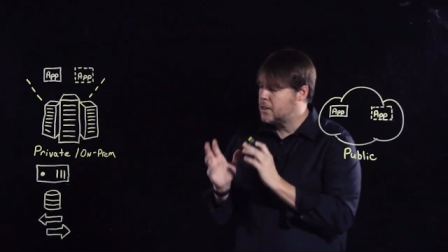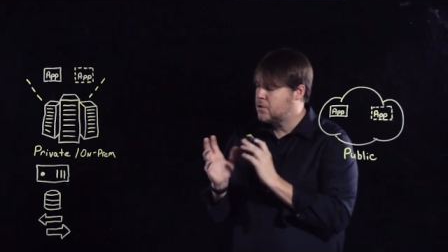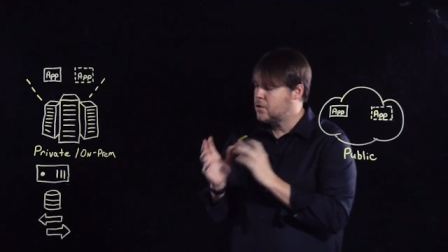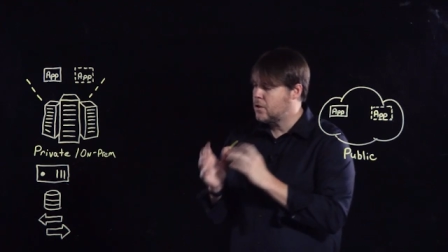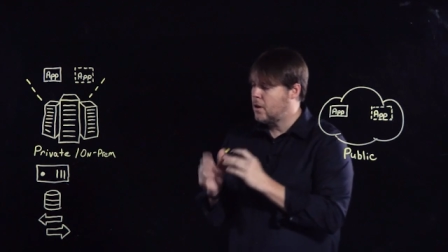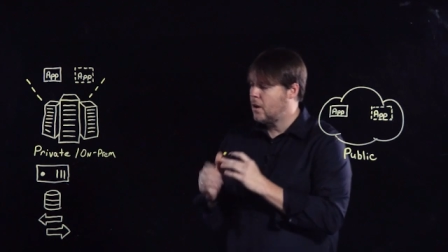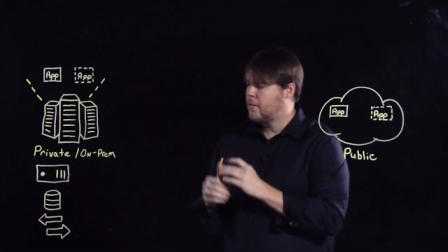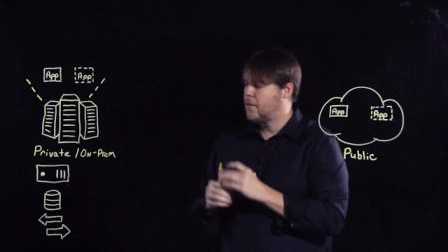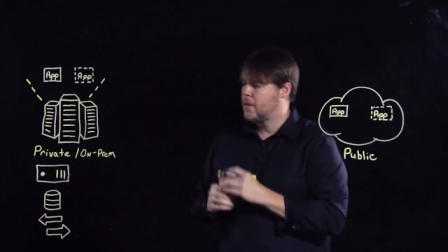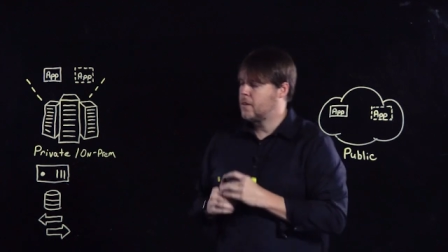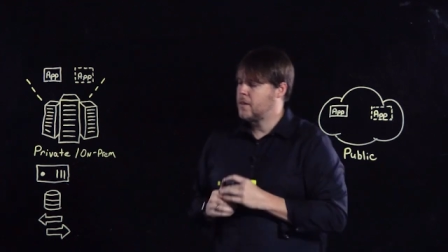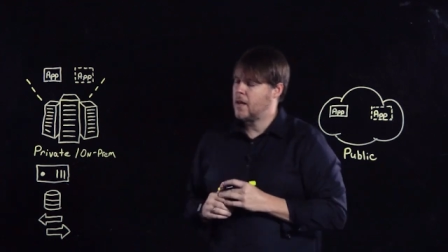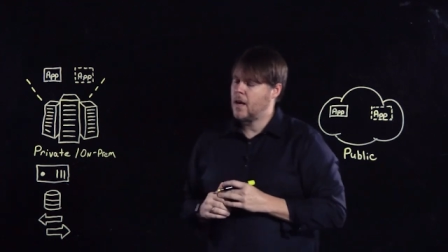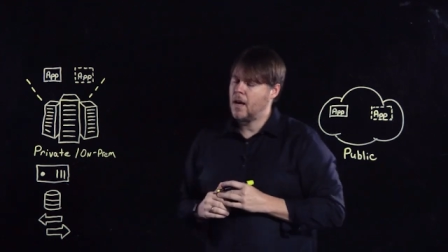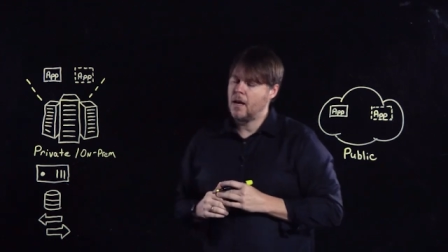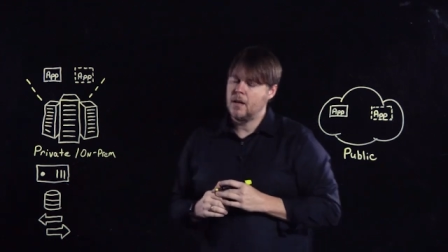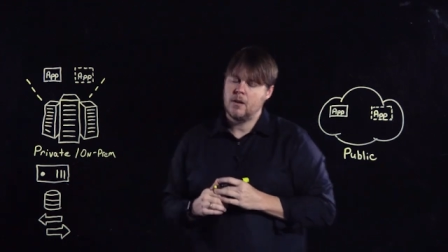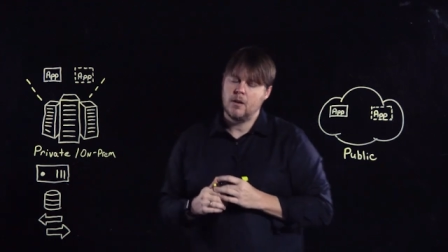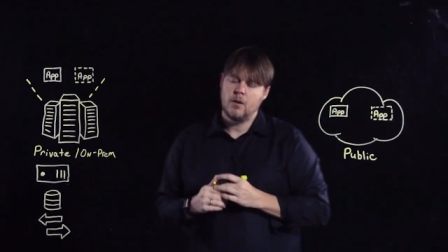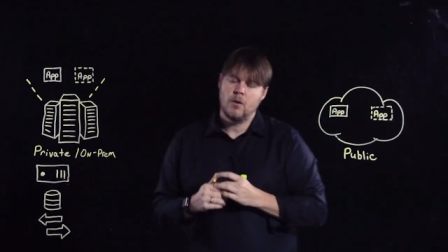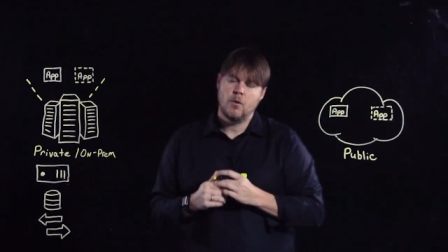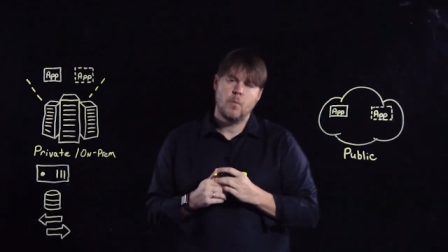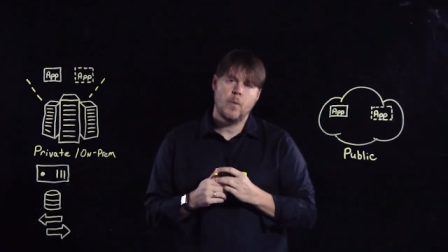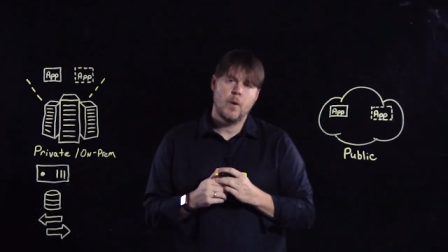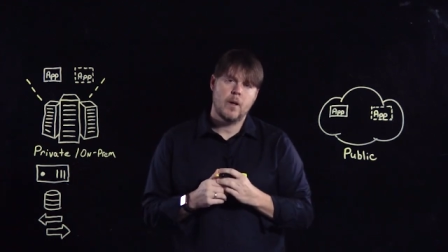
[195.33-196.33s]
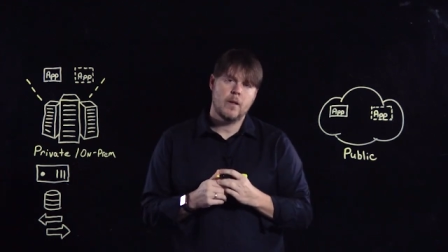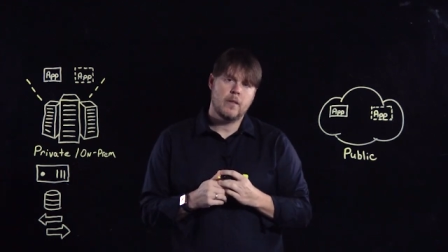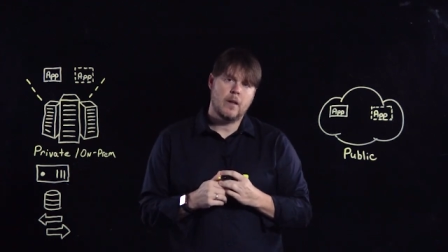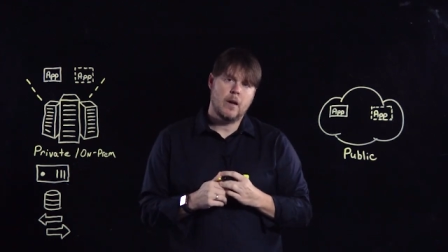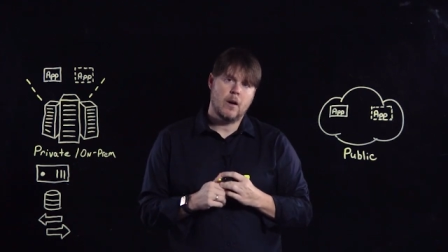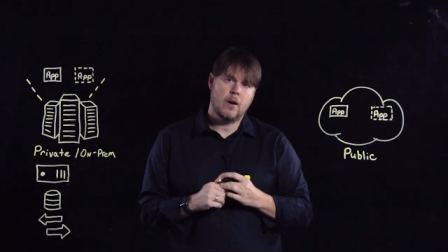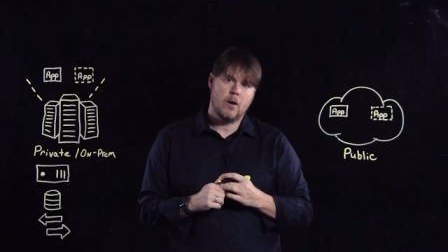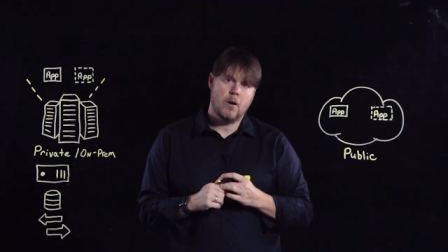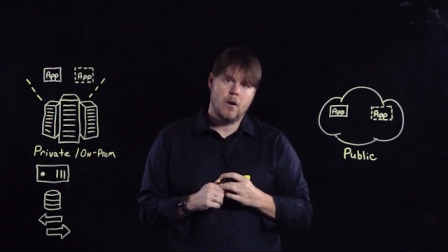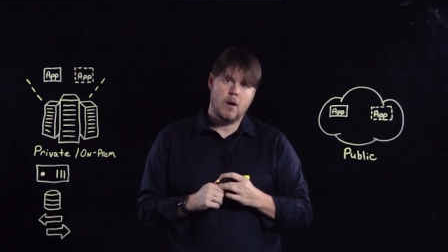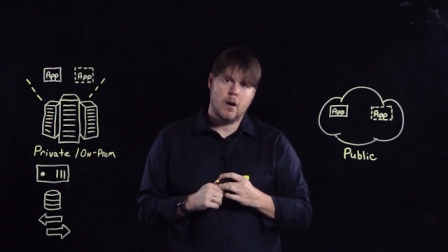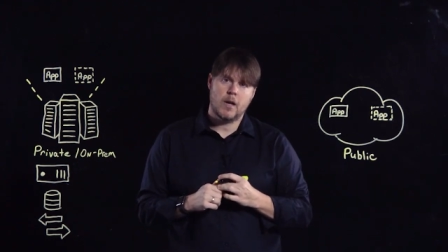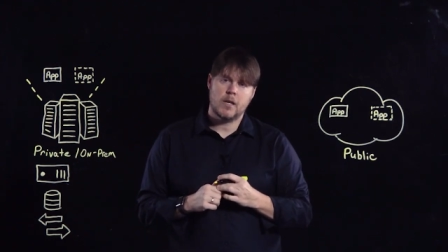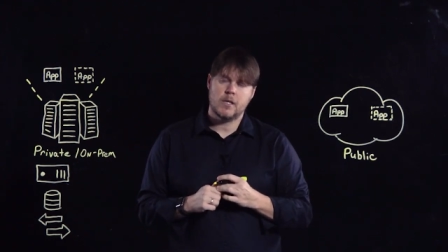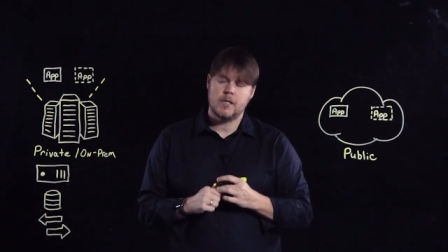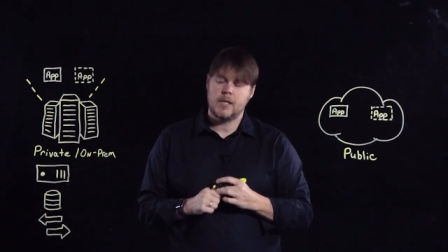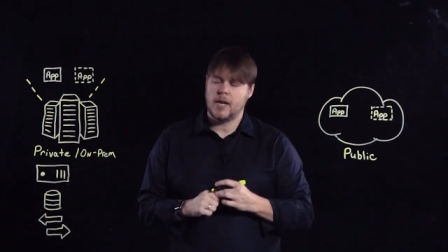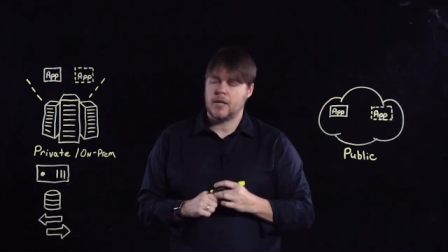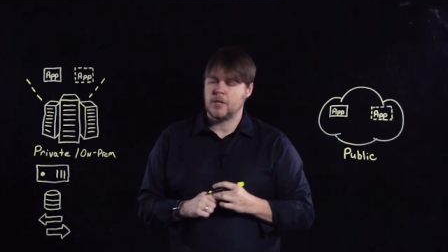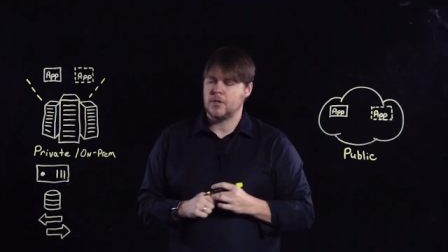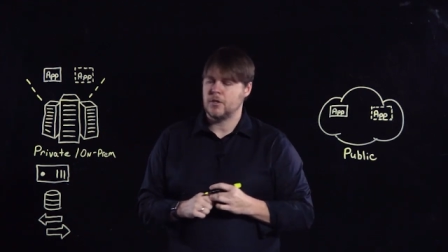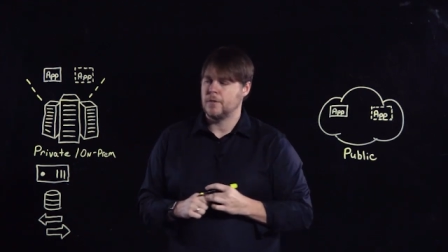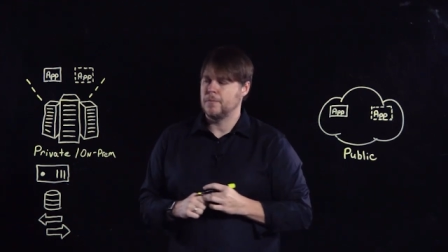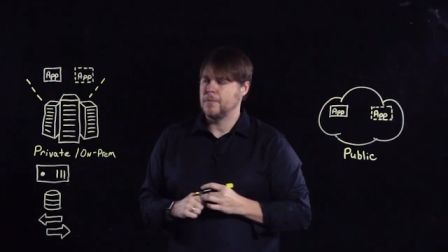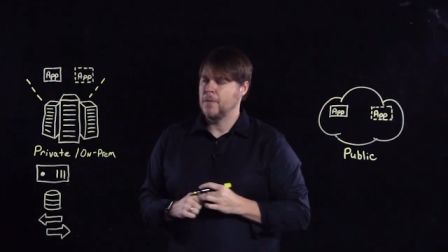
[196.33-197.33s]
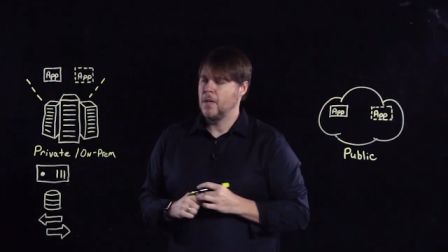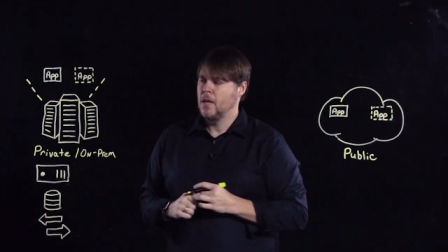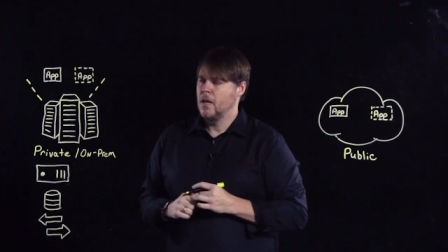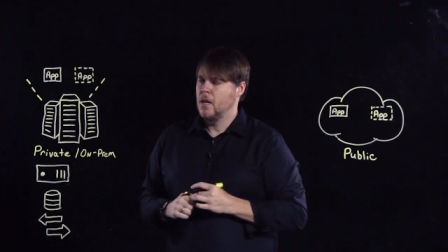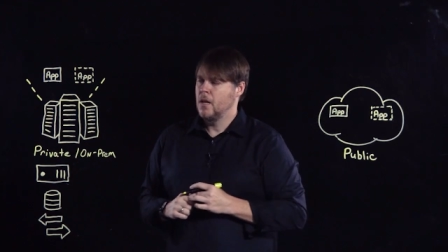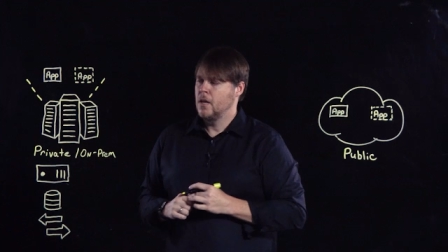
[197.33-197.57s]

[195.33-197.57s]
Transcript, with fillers: solving that with our architecture.